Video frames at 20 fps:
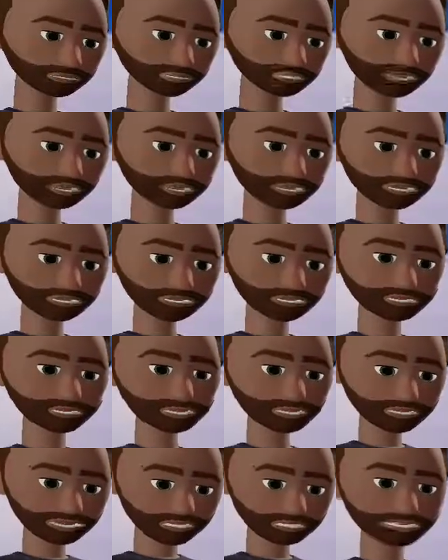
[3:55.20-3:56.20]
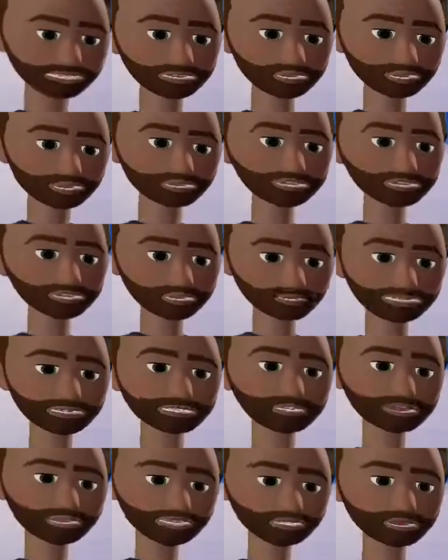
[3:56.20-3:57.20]
the density, the
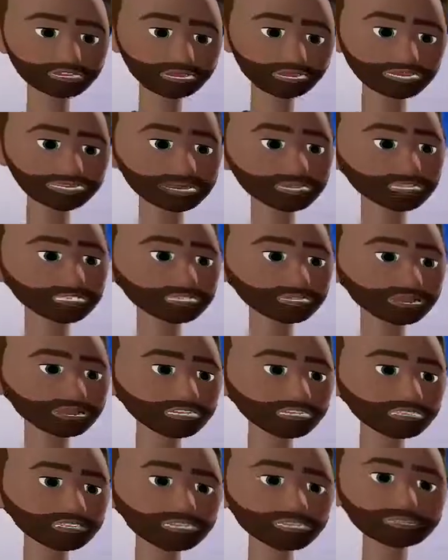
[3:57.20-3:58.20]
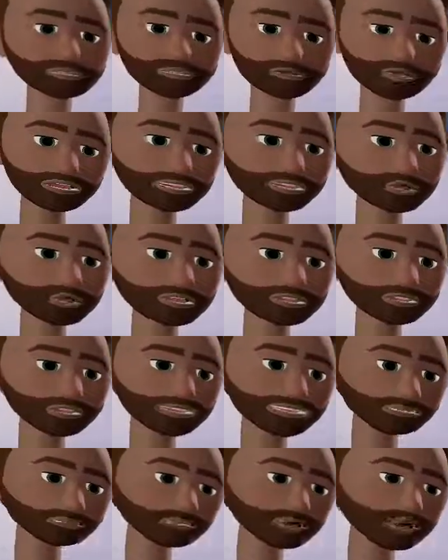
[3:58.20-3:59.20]
concentration of ozone, and what's used
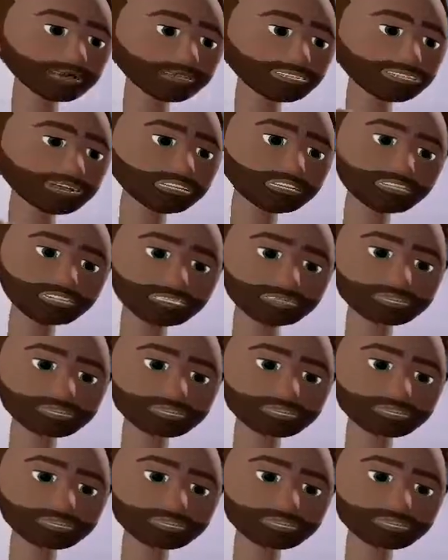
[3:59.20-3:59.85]
is Dobson